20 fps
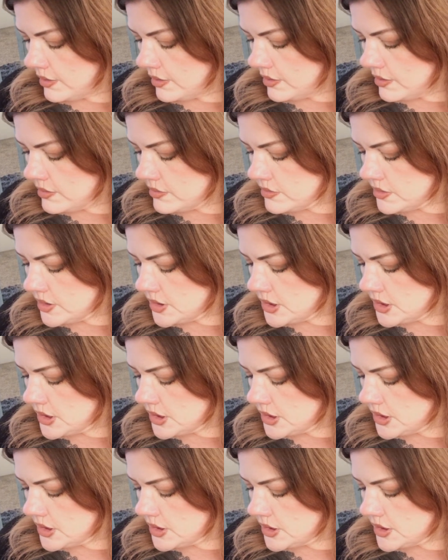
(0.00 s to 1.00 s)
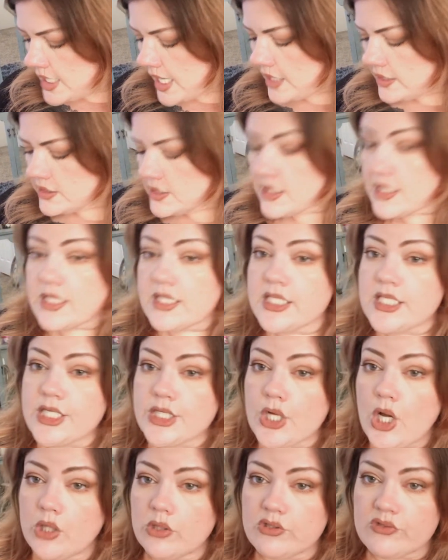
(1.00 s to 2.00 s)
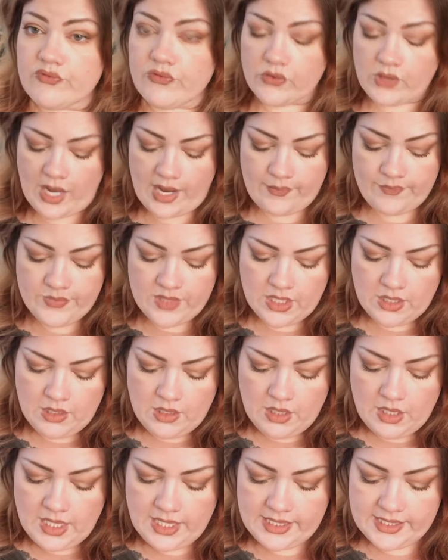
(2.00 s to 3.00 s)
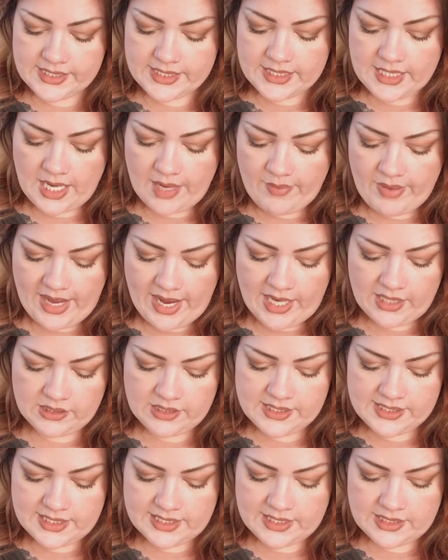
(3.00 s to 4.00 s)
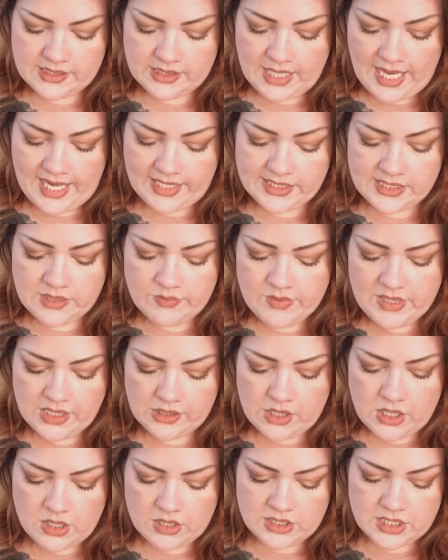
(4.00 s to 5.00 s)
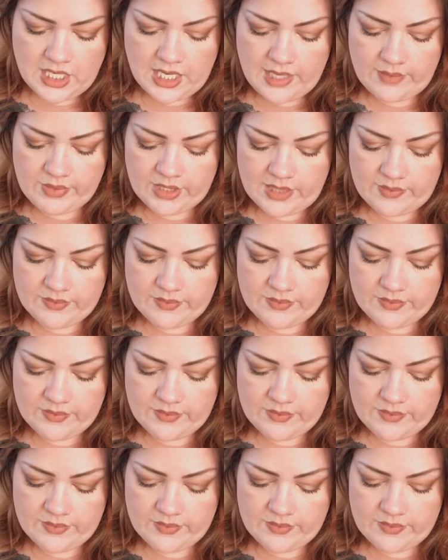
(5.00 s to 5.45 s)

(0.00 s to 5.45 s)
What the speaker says: Yeah, it's $16 for that. and it's not bad because it's lasted me a long time, but I'm